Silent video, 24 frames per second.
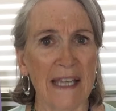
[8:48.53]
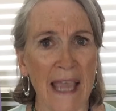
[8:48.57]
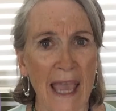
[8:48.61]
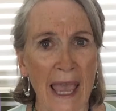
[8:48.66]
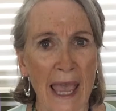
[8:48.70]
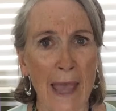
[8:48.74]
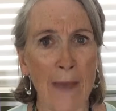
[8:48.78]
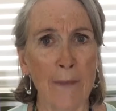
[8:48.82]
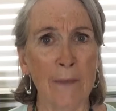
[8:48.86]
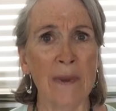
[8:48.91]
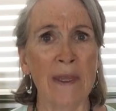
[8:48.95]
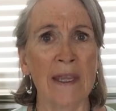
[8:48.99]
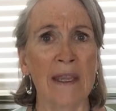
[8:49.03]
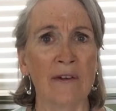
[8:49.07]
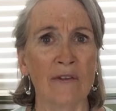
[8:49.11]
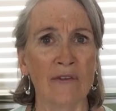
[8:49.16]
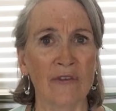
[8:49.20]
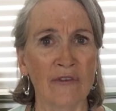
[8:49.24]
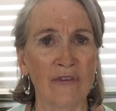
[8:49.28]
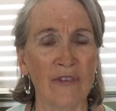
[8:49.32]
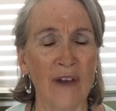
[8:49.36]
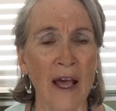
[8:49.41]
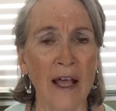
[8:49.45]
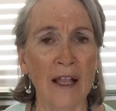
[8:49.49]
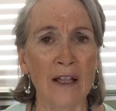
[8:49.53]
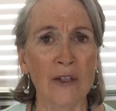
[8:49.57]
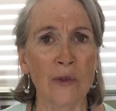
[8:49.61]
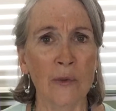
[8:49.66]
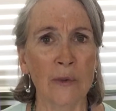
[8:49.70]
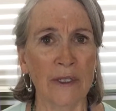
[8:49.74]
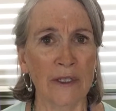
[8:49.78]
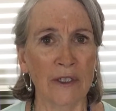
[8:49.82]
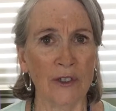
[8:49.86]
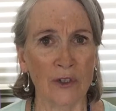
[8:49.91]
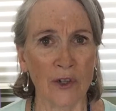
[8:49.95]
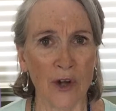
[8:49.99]
happy and
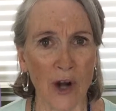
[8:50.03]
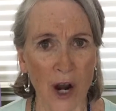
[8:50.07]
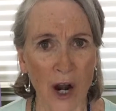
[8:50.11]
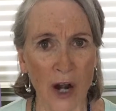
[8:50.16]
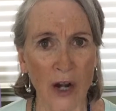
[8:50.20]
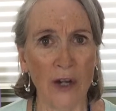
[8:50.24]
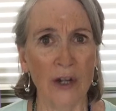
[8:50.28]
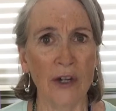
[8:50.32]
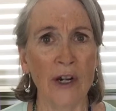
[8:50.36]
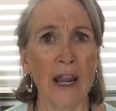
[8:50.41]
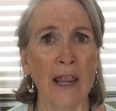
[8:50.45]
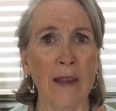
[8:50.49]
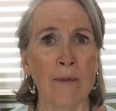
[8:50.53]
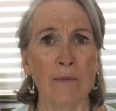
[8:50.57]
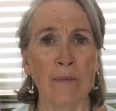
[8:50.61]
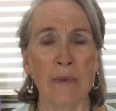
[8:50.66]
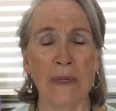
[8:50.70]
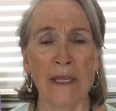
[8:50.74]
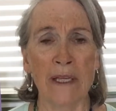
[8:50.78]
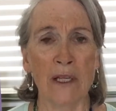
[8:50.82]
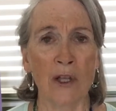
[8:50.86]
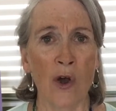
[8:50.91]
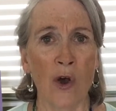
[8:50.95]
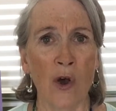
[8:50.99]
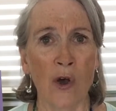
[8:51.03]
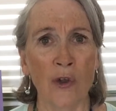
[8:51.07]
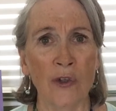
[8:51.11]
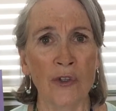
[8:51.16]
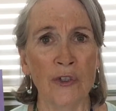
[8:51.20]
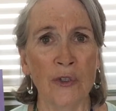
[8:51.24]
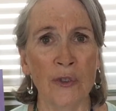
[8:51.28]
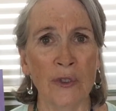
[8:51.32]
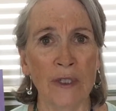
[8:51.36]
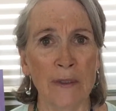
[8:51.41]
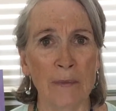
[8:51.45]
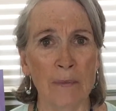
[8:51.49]
following your heart and being all
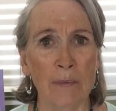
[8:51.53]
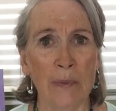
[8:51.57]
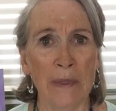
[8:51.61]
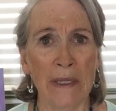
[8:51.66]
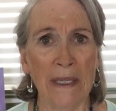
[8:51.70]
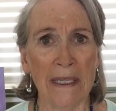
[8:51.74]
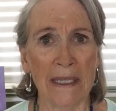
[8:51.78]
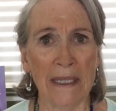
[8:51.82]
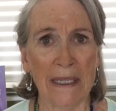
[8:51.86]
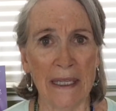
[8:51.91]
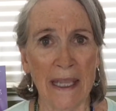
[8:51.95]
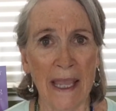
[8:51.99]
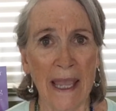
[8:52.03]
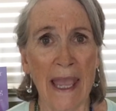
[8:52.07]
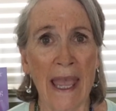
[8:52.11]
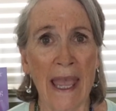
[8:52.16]
you can be,